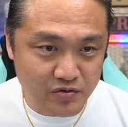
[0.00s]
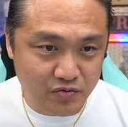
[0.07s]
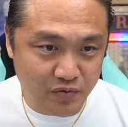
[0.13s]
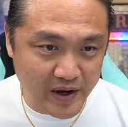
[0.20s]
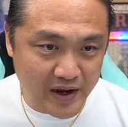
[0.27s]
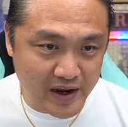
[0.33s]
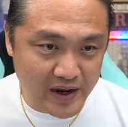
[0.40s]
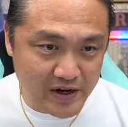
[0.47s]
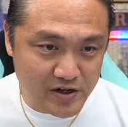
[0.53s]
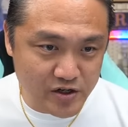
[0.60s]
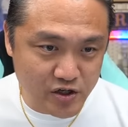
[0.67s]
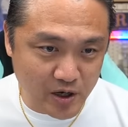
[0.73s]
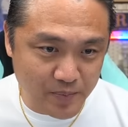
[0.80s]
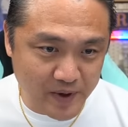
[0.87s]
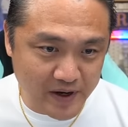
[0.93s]
When
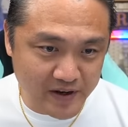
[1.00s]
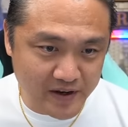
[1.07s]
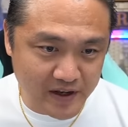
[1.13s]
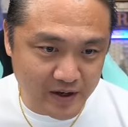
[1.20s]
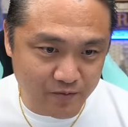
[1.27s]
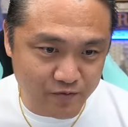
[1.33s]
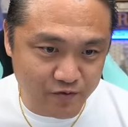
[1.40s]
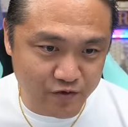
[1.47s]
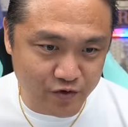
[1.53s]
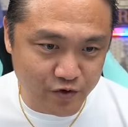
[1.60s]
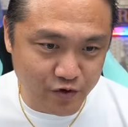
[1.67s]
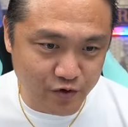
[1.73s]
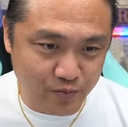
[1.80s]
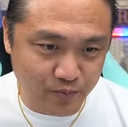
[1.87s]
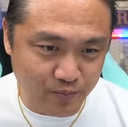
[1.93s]
dropping here,
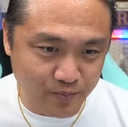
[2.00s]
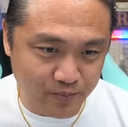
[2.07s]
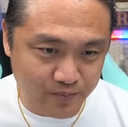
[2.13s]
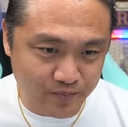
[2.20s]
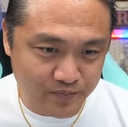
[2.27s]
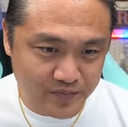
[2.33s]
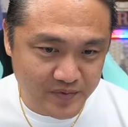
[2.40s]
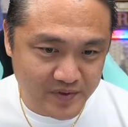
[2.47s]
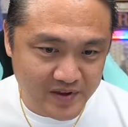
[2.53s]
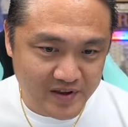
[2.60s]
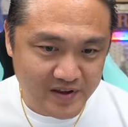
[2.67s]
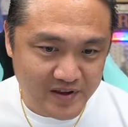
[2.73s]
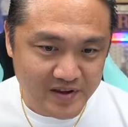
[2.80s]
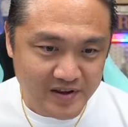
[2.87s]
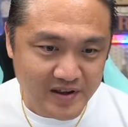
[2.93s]
boom,
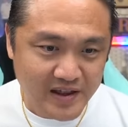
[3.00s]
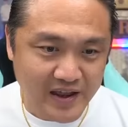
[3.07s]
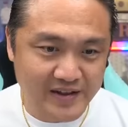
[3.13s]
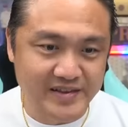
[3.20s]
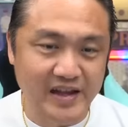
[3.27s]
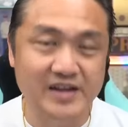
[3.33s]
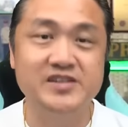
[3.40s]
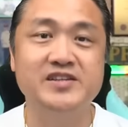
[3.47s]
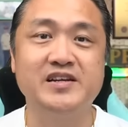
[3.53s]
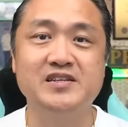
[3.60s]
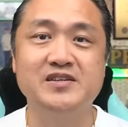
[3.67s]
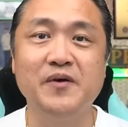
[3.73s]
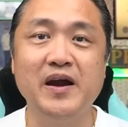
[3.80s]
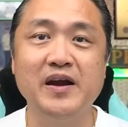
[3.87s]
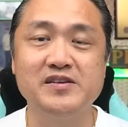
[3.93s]
and touch
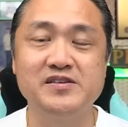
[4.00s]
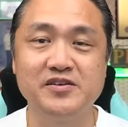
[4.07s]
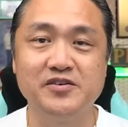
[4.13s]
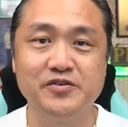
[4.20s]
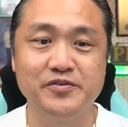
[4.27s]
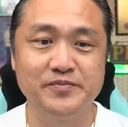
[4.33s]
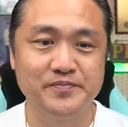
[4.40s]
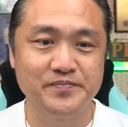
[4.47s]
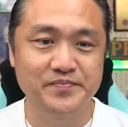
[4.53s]
650.